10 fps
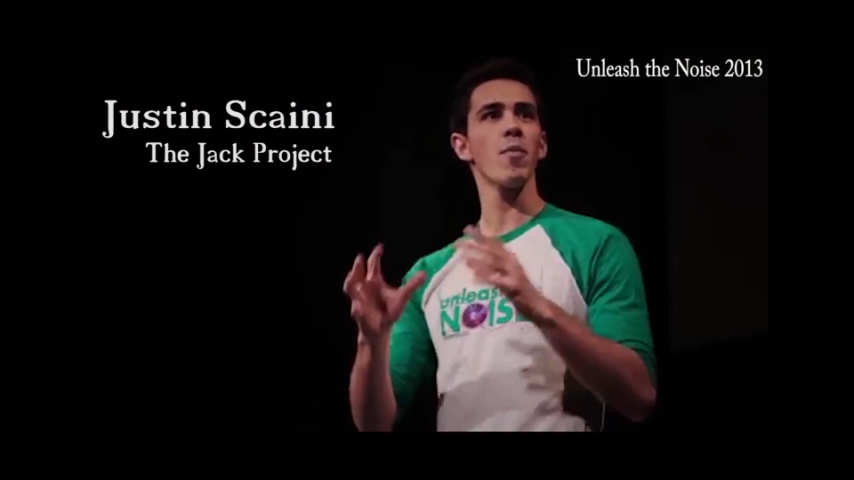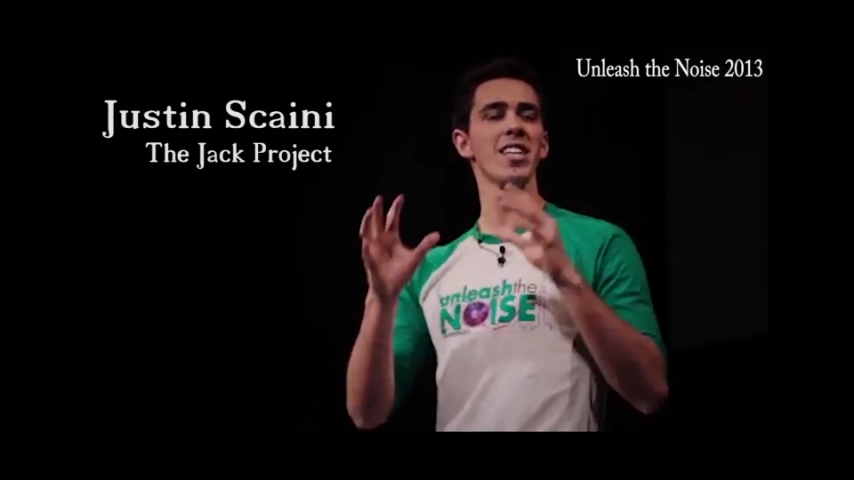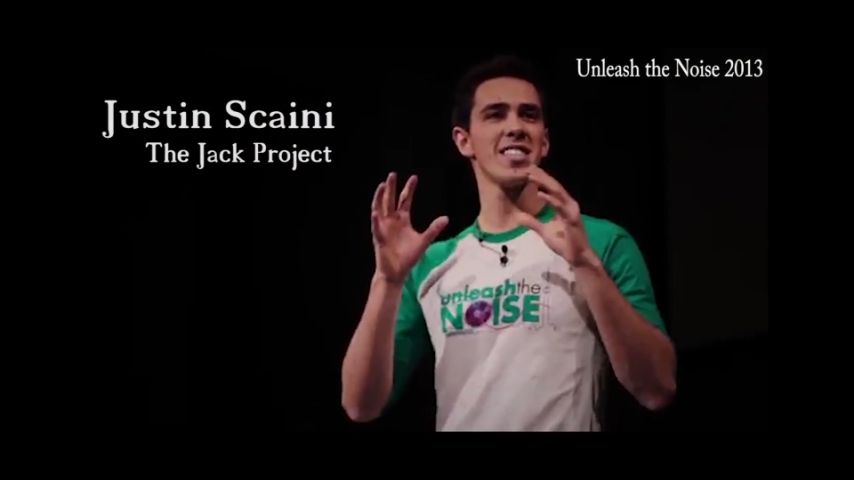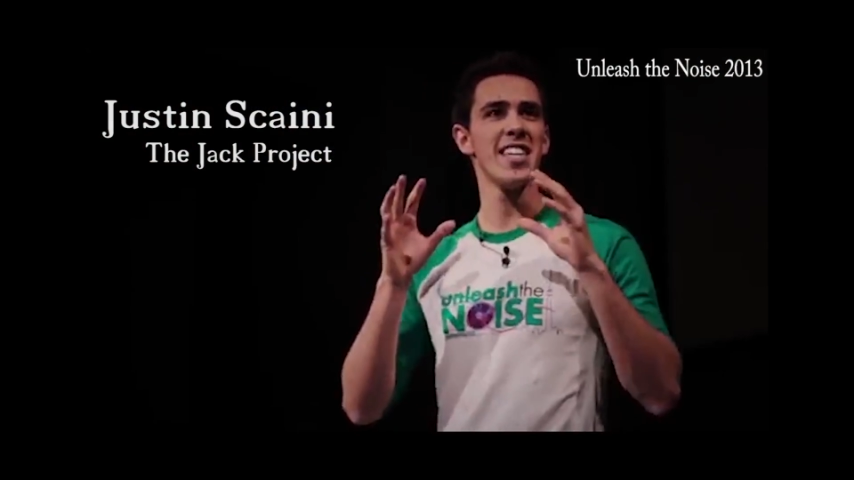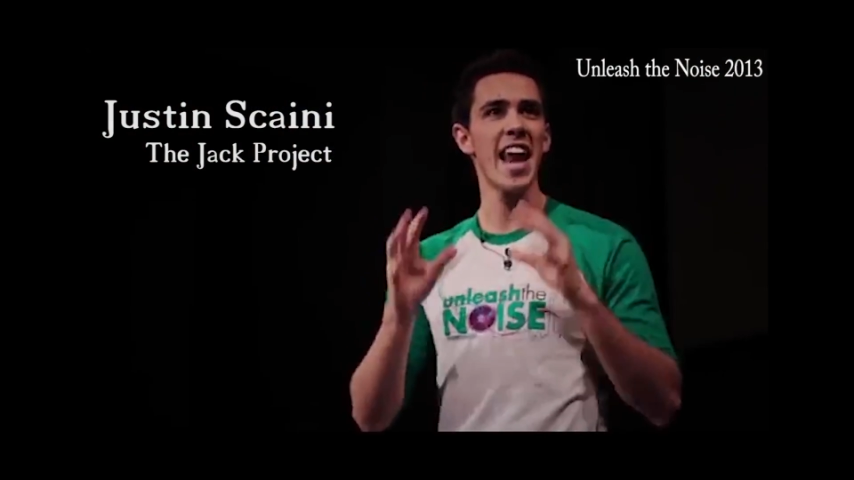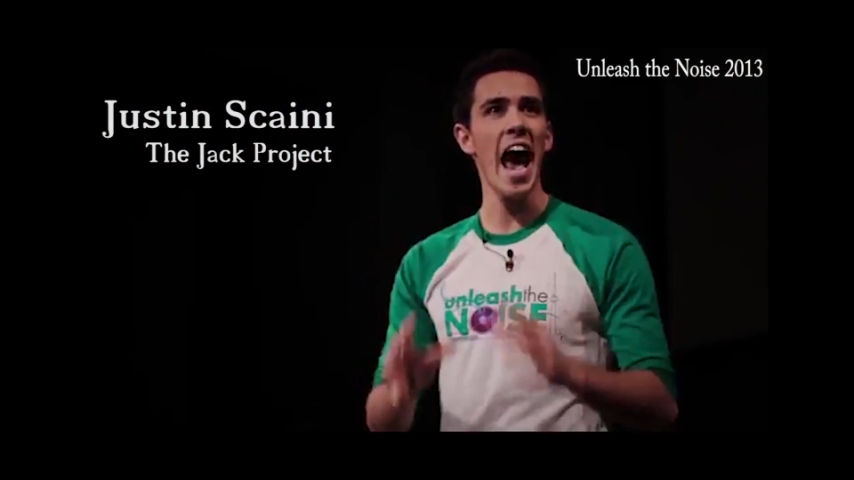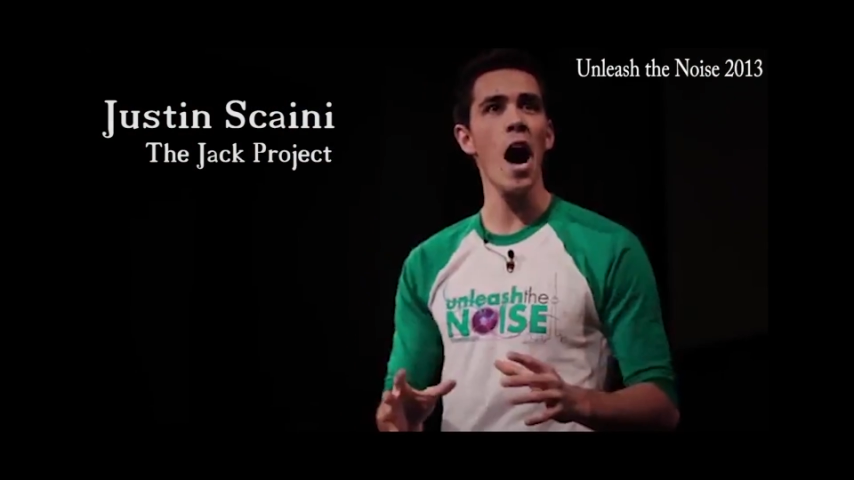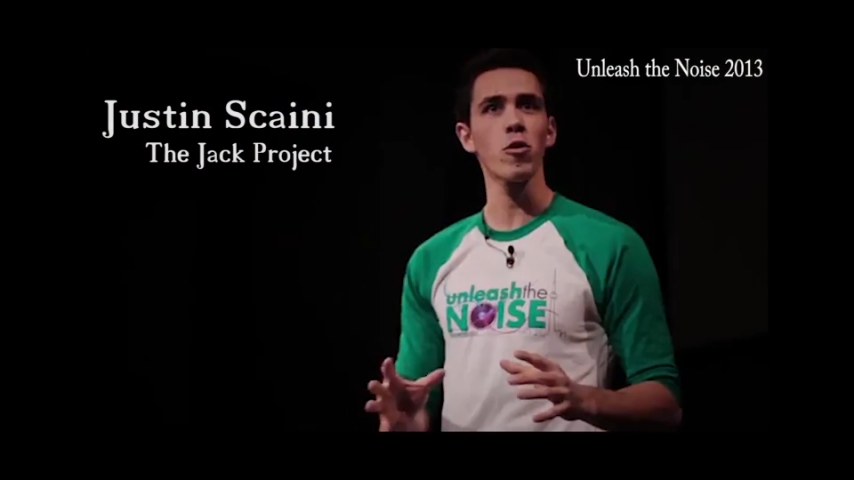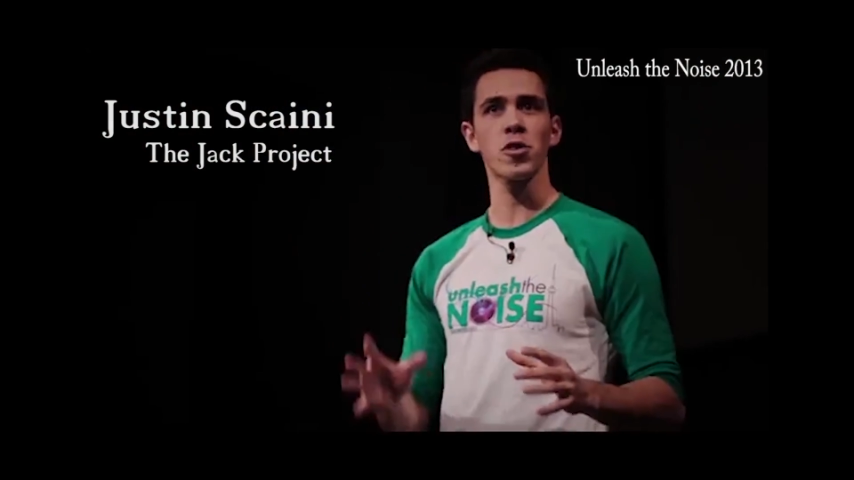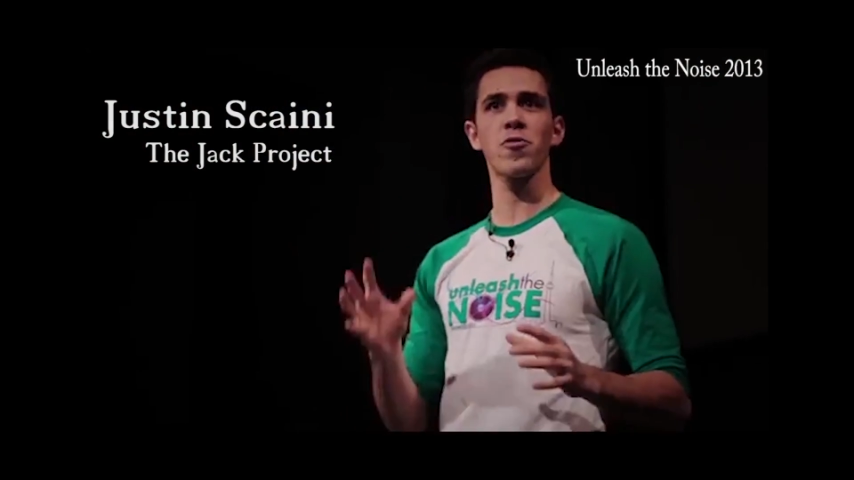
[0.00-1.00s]
Gianni,
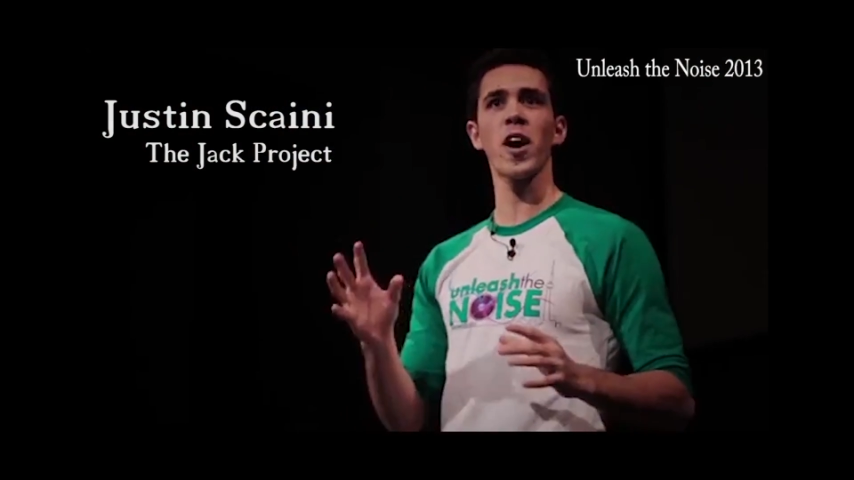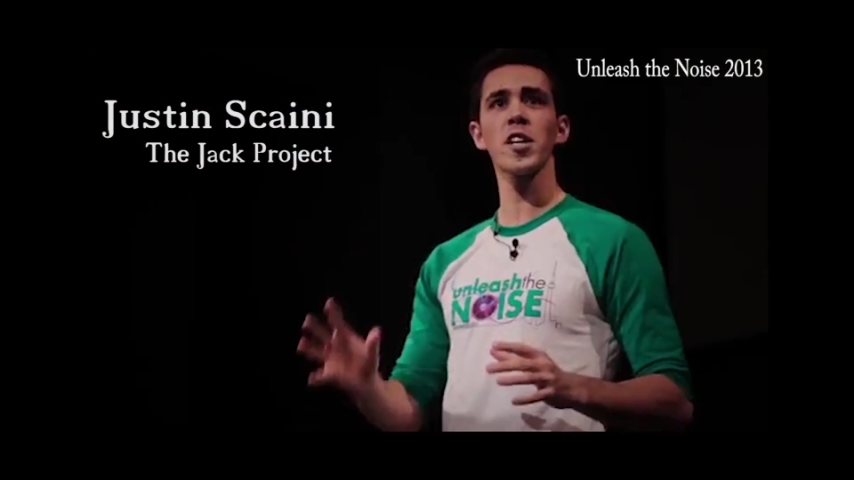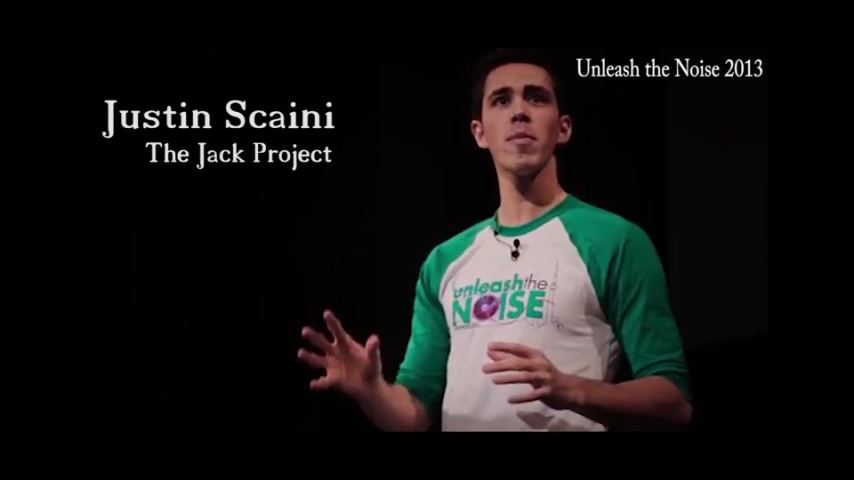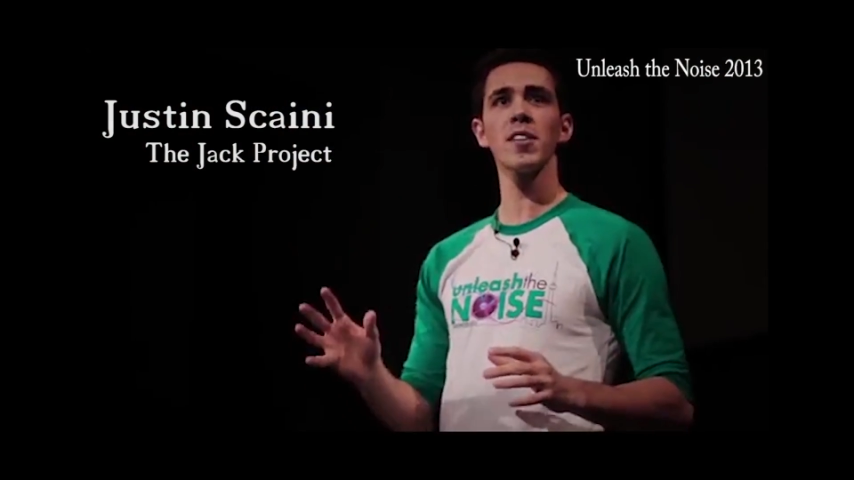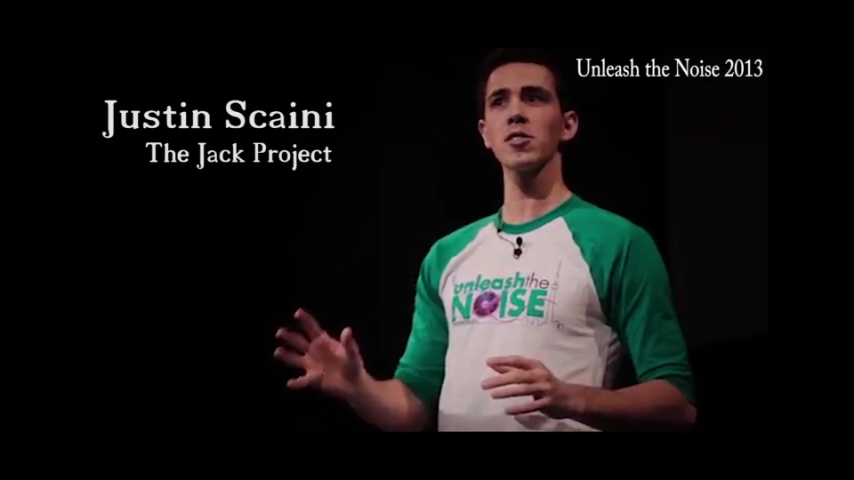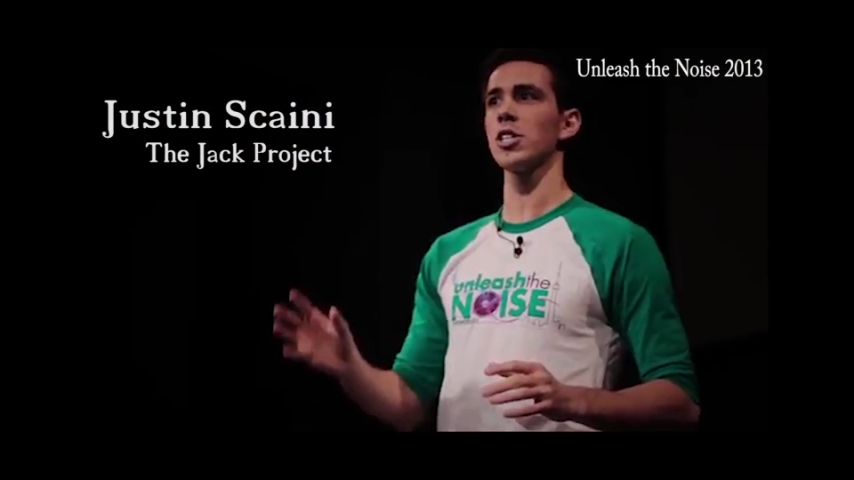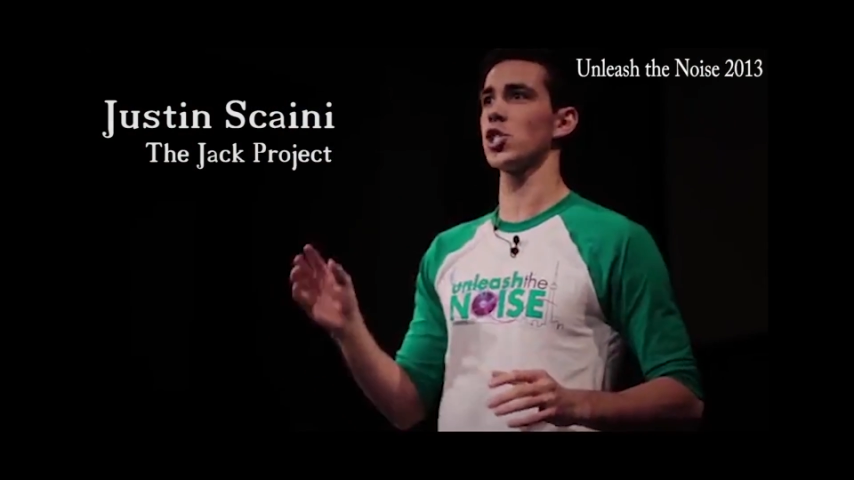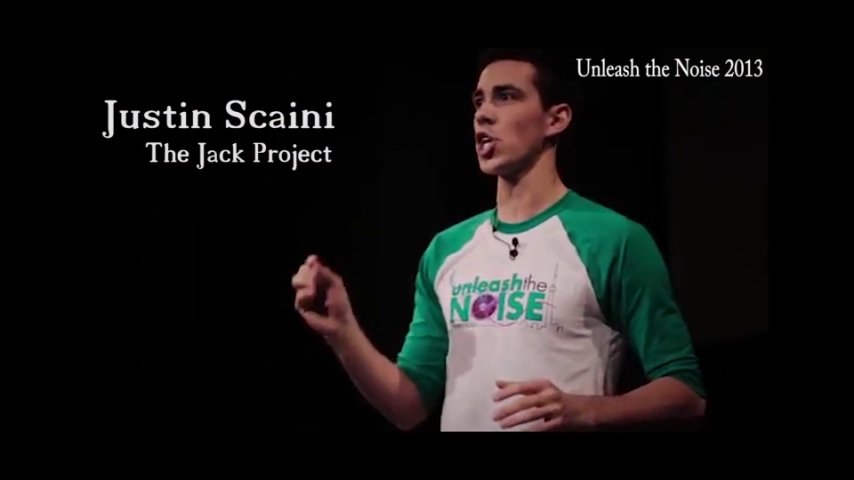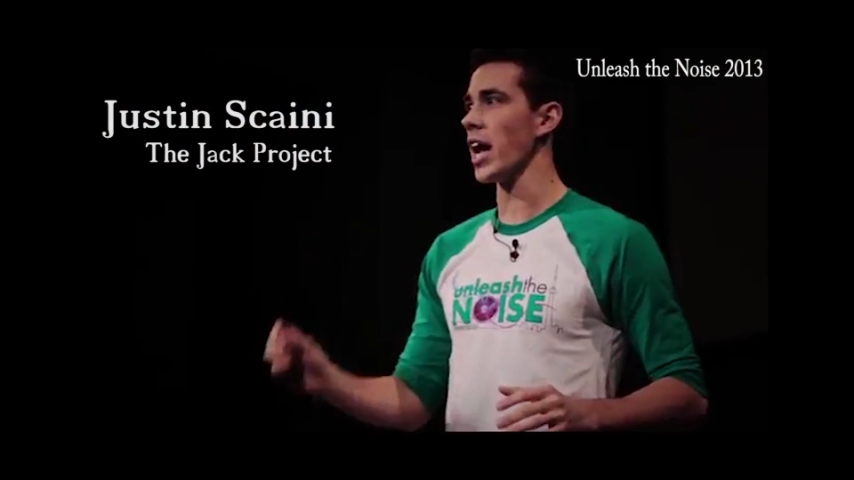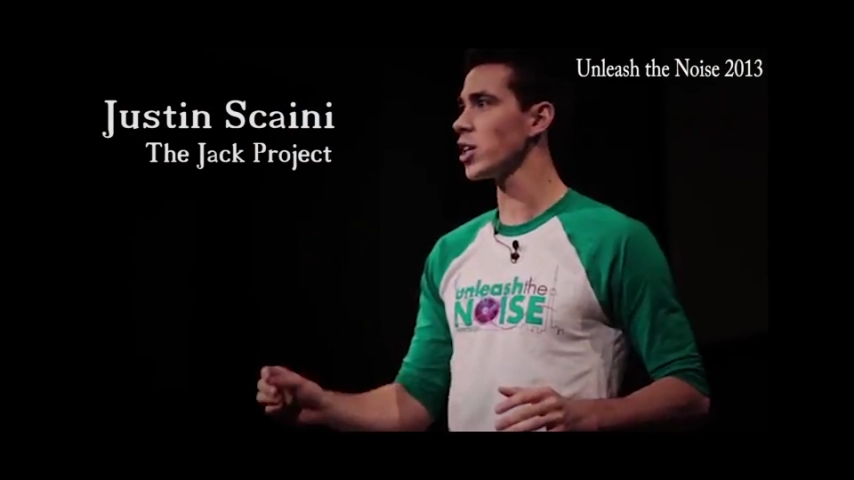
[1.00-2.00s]
actually
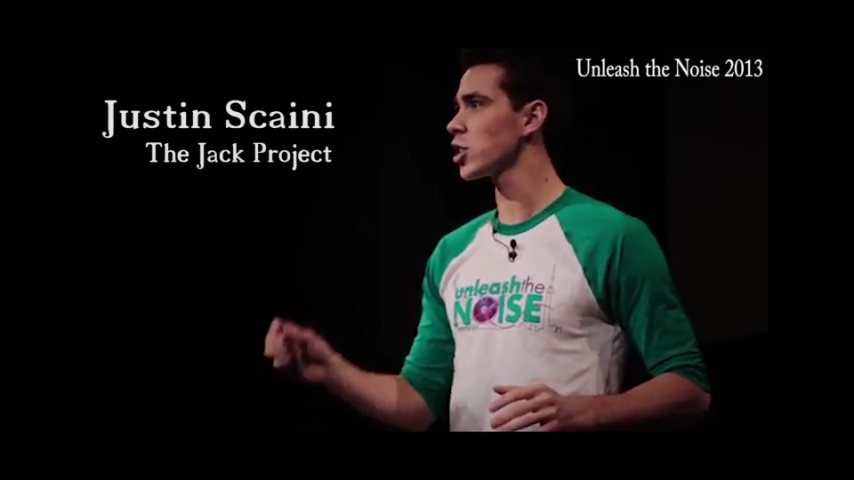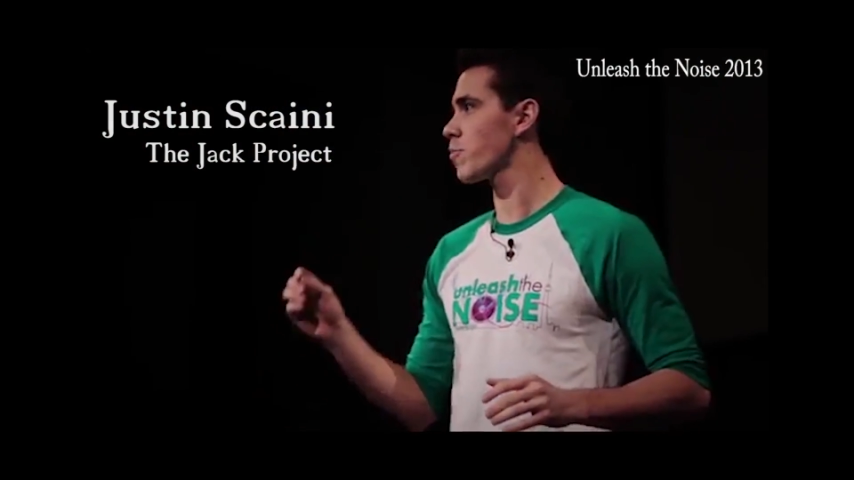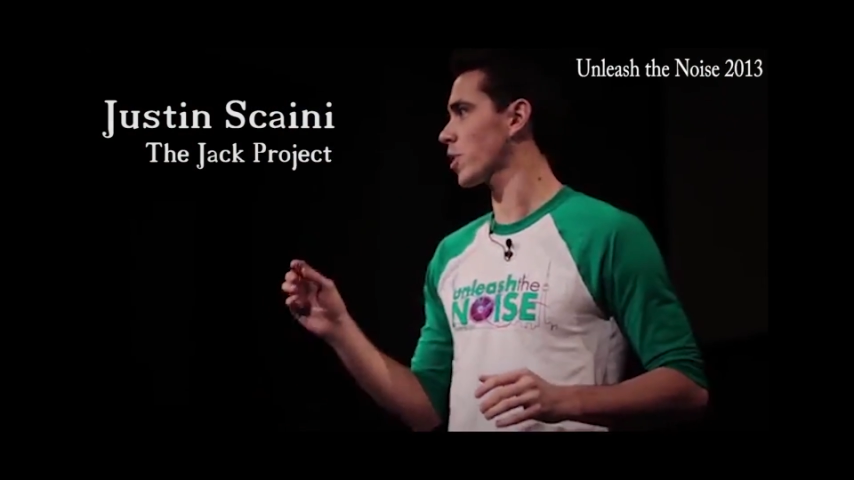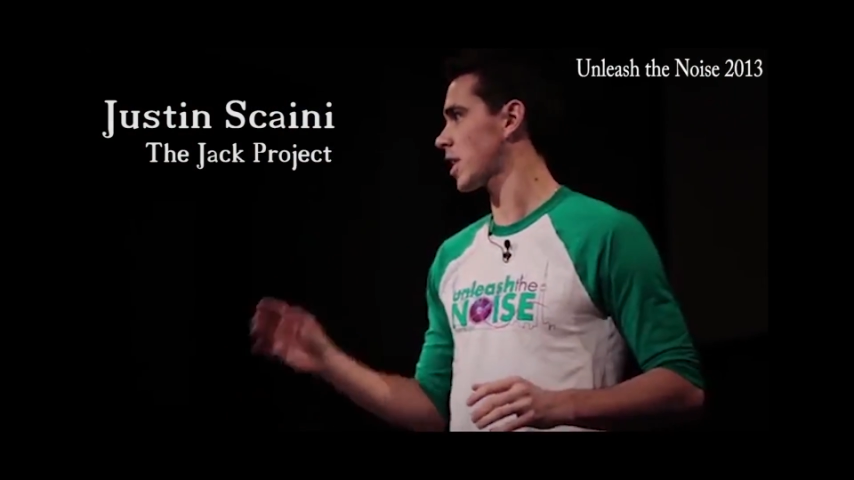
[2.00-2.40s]
from